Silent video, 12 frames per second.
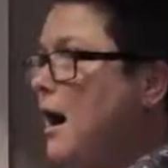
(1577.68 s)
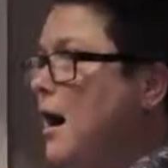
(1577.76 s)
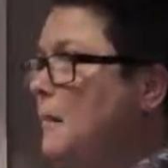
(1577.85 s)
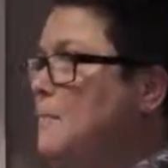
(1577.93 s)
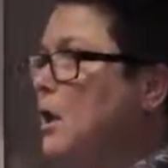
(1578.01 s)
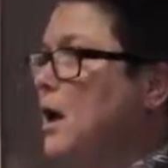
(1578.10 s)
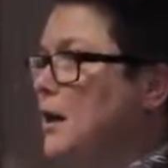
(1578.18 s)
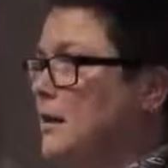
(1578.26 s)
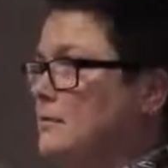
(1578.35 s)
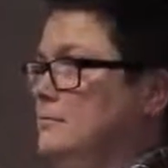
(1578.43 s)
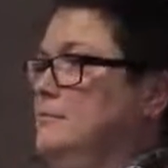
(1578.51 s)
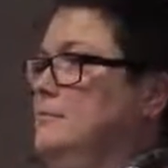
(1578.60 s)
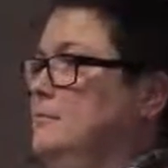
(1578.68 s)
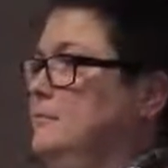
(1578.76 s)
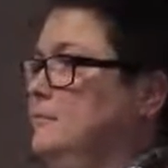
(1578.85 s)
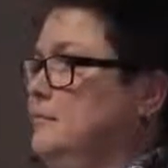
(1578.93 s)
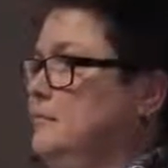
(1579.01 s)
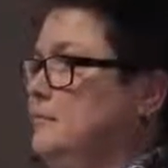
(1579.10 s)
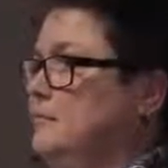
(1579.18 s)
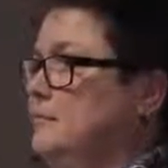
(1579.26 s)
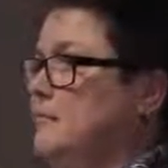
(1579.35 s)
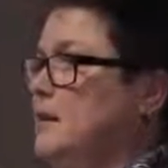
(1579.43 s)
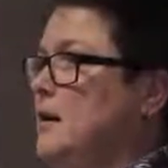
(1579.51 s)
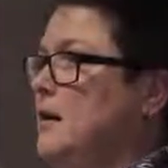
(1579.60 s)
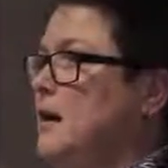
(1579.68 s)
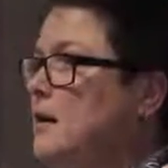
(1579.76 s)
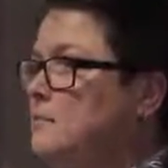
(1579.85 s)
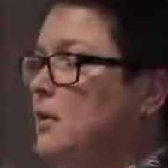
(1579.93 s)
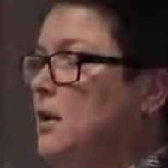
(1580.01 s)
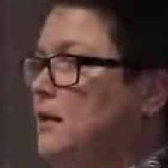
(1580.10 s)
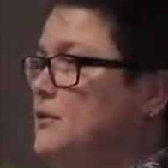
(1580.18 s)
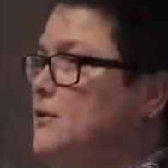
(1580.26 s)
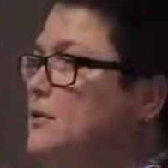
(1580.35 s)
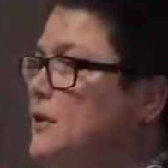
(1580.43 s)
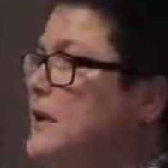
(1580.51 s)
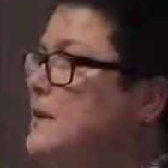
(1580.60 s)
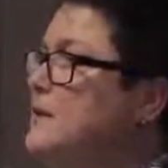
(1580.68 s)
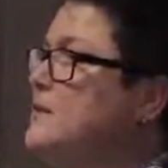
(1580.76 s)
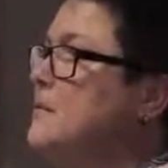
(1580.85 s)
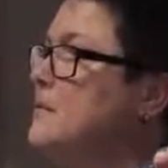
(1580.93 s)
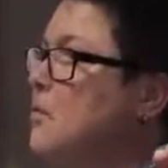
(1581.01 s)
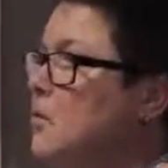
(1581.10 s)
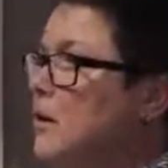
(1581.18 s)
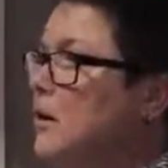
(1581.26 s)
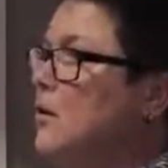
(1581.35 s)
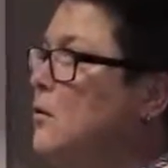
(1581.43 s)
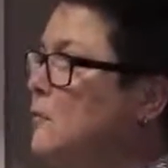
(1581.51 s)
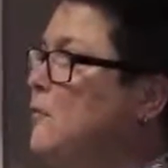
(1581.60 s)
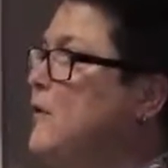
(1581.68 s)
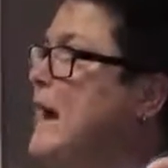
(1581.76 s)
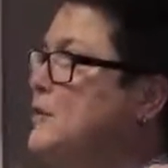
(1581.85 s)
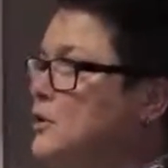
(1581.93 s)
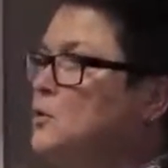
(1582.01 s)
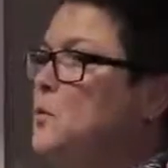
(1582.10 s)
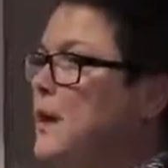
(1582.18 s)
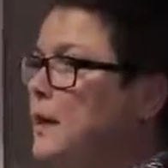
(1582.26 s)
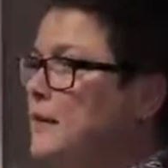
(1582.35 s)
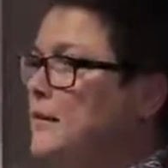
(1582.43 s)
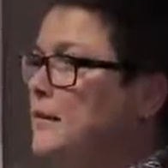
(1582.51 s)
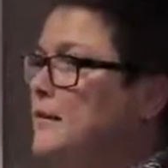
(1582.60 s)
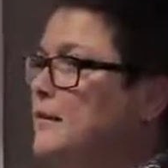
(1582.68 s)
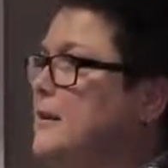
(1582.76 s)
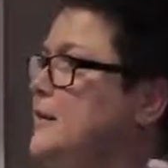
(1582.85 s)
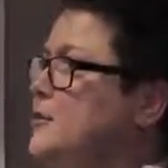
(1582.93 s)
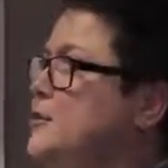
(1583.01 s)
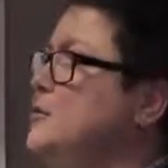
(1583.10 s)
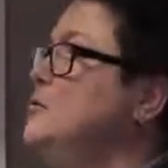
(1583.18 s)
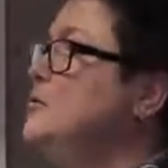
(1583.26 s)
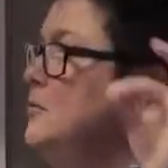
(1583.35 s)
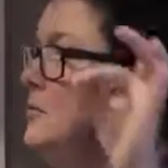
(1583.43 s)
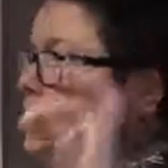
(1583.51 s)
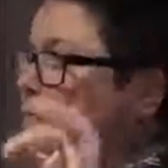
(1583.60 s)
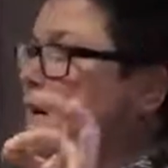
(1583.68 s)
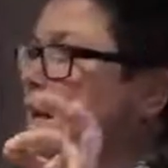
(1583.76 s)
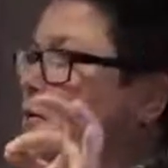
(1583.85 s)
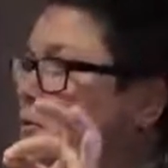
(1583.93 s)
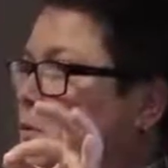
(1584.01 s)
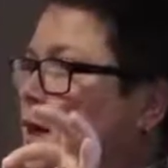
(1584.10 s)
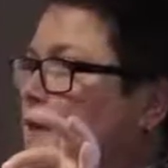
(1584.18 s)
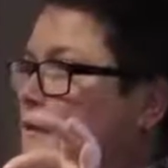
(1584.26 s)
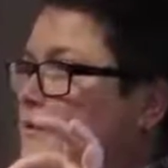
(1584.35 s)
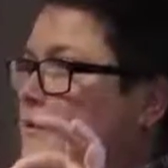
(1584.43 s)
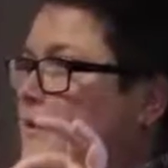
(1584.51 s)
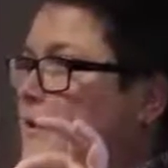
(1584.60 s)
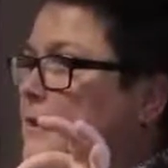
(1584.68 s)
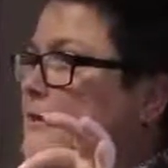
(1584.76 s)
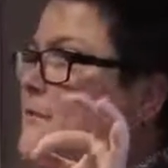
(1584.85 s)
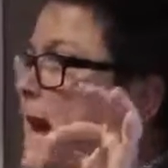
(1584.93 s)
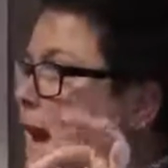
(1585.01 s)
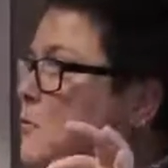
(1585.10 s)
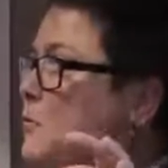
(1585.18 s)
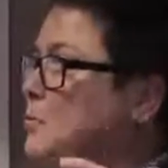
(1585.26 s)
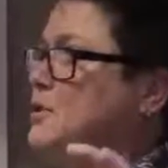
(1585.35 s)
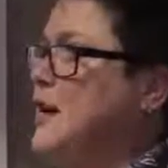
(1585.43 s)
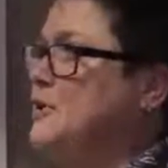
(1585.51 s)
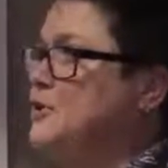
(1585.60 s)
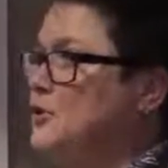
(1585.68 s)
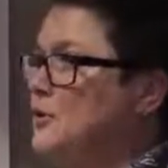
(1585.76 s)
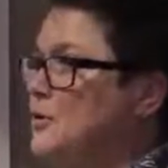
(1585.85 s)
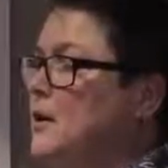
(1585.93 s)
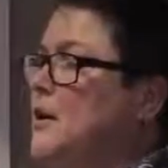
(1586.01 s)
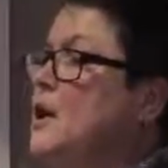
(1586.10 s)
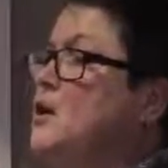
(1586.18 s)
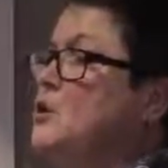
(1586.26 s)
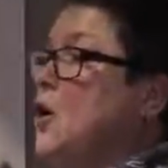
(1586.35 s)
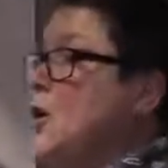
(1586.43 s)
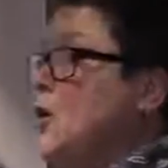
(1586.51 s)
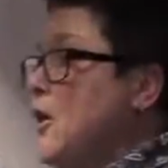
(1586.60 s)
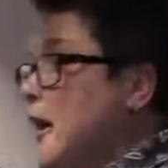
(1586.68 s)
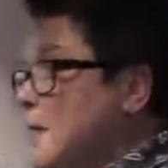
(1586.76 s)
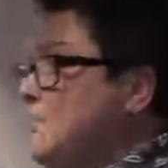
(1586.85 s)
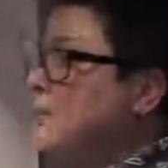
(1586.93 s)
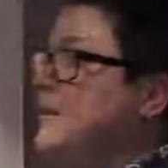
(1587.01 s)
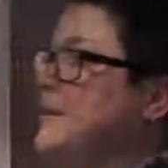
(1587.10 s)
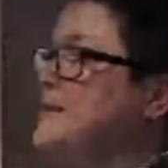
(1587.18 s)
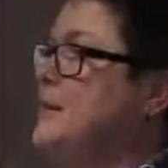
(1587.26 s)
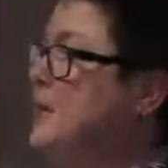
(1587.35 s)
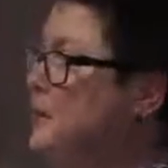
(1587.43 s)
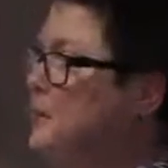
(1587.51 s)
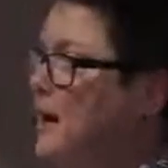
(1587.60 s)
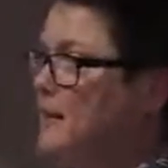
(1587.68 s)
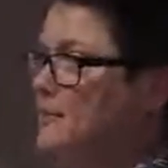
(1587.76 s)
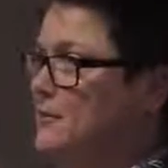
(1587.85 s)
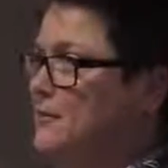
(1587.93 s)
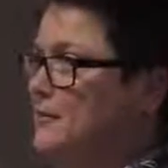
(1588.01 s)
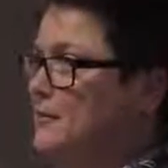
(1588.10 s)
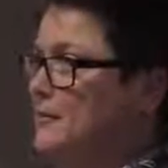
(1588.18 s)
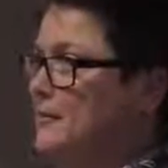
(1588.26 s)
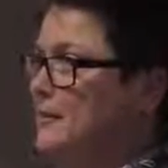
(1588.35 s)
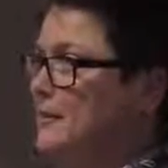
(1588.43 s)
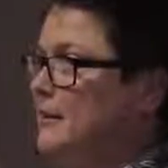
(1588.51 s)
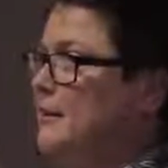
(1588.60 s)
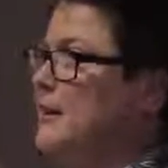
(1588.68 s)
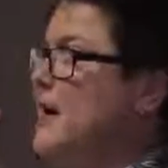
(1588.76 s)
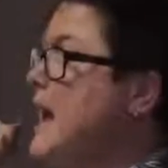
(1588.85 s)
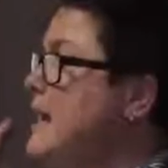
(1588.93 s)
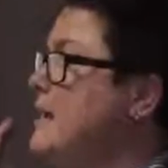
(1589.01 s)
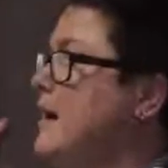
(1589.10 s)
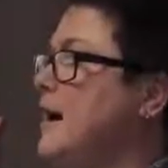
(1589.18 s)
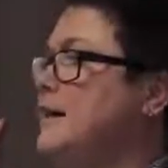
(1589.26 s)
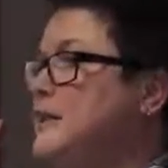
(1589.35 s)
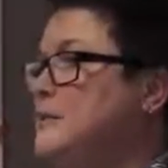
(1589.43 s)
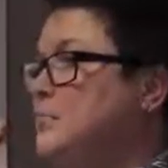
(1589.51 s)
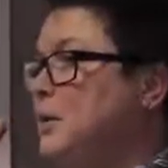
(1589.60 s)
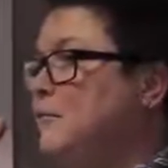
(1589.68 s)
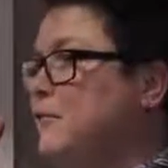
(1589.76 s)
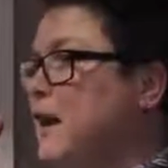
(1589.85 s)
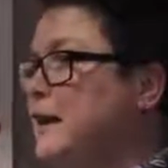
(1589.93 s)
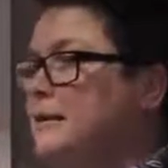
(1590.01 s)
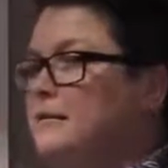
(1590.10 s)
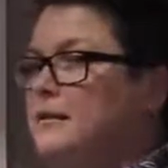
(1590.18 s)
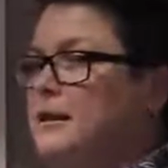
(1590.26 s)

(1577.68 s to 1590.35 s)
Unplug unplug. Do things more old fashioned way than you do newfangled way. That will protect you. Call up Southwest. Hey, I need to book a flight.